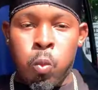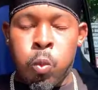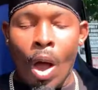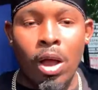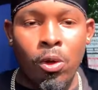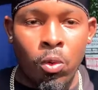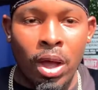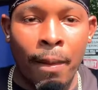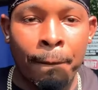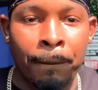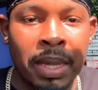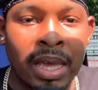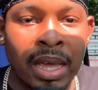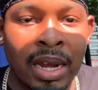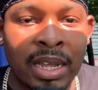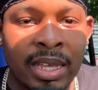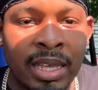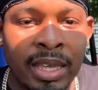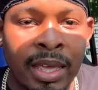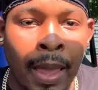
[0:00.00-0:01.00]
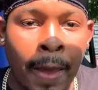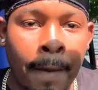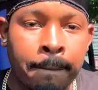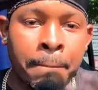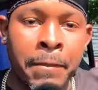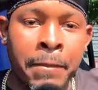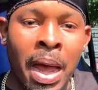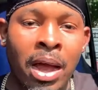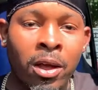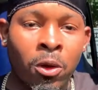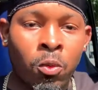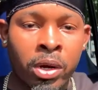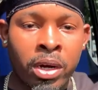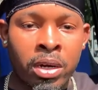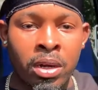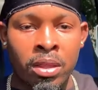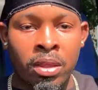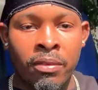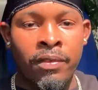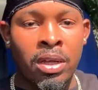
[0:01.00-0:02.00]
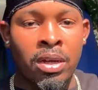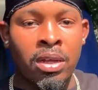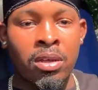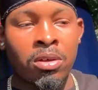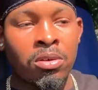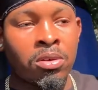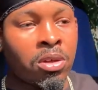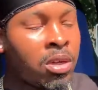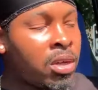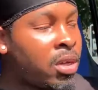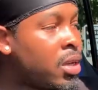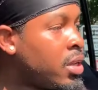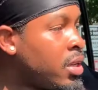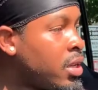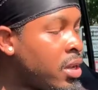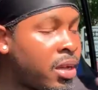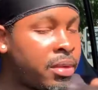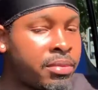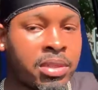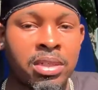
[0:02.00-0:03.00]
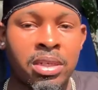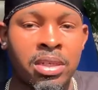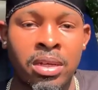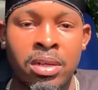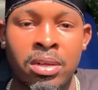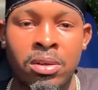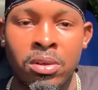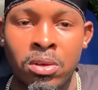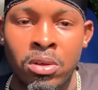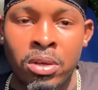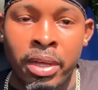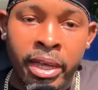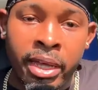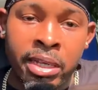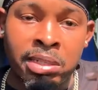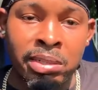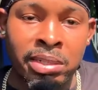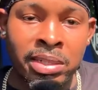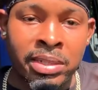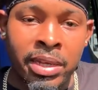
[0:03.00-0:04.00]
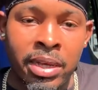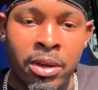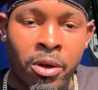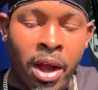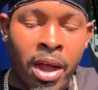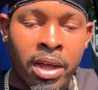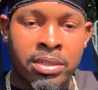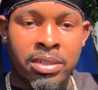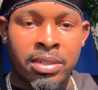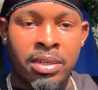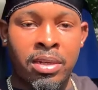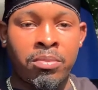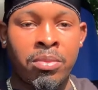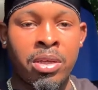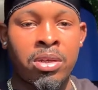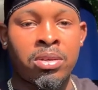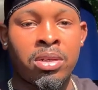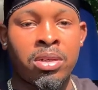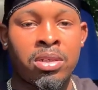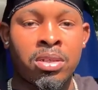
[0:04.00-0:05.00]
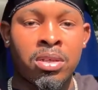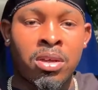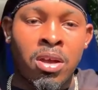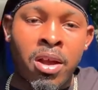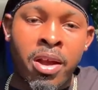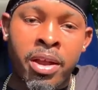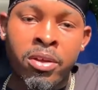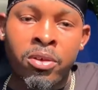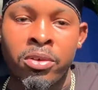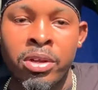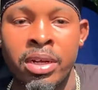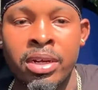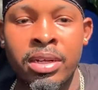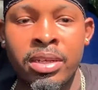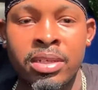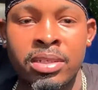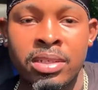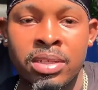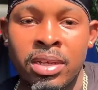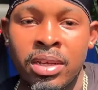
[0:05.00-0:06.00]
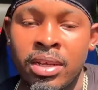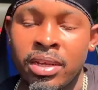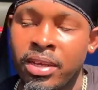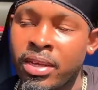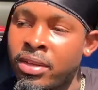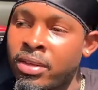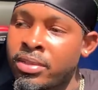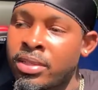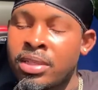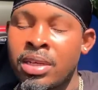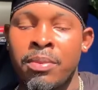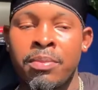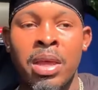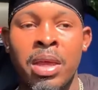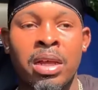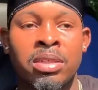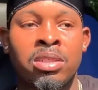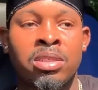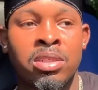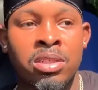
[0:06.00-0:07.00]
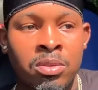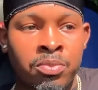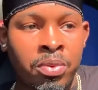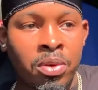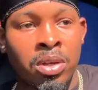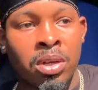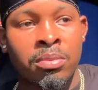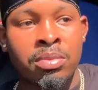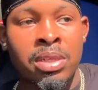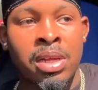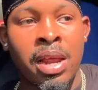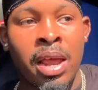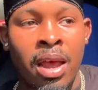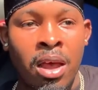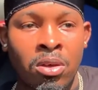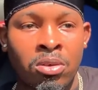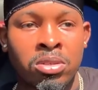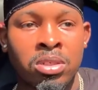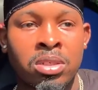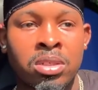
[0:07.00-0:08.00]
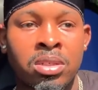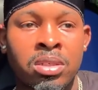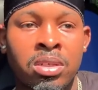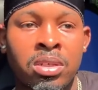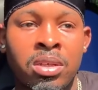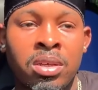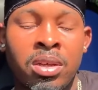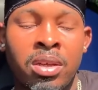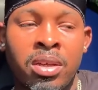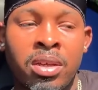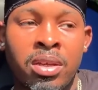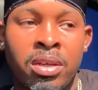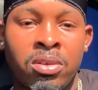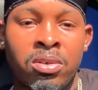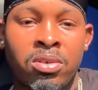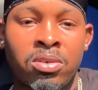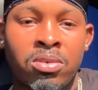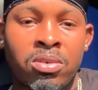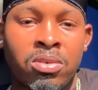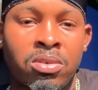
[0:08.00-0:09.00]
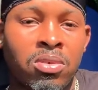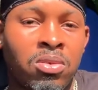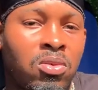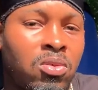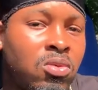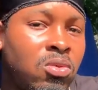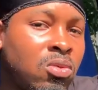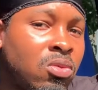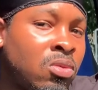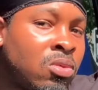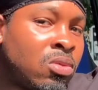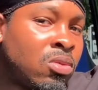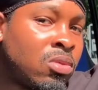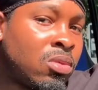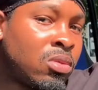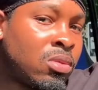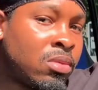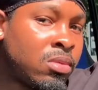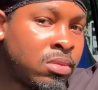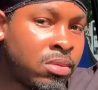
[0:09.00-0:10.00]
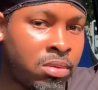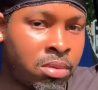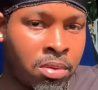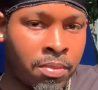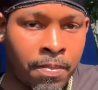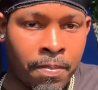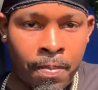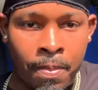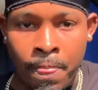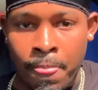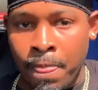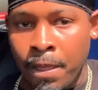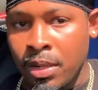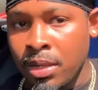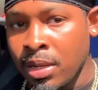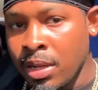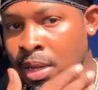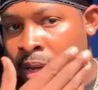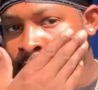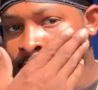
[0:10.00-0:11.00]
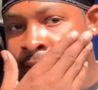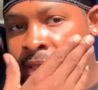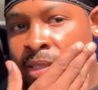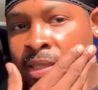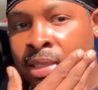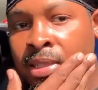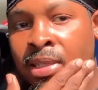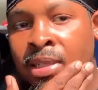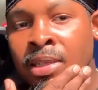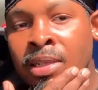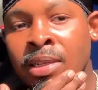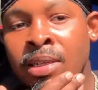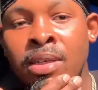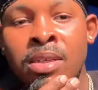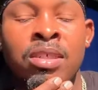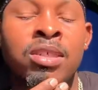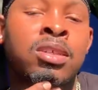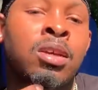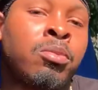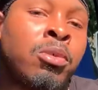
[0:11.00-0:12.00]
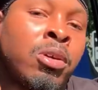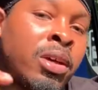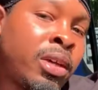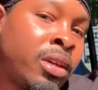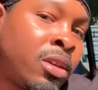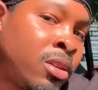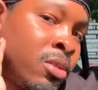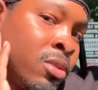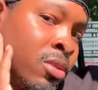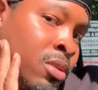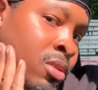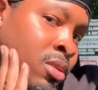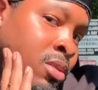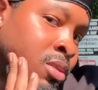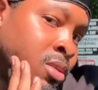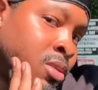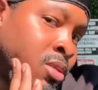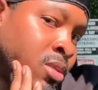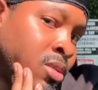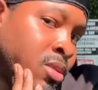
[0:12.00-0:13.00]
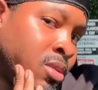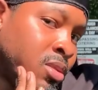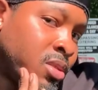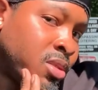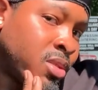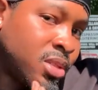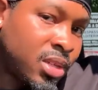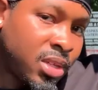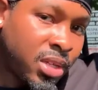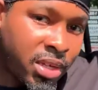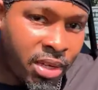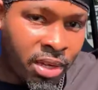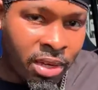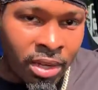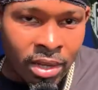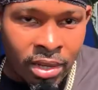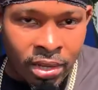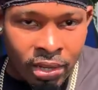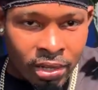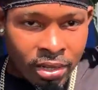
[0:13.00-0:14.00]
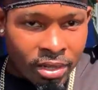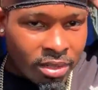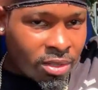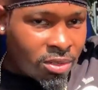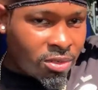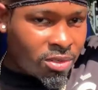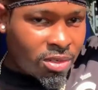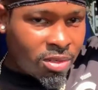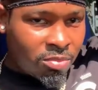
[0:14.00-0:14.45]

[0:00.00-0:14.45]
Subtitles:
Wagwan BLE came back with another video. You know what I'm saying? Look, it's Teen Rost in the building. You already know what it is. You know what I'm saying? Me, I just pull up to the house. You know, oh, look how that sun kiss your boy, you know? Yeah. Oh,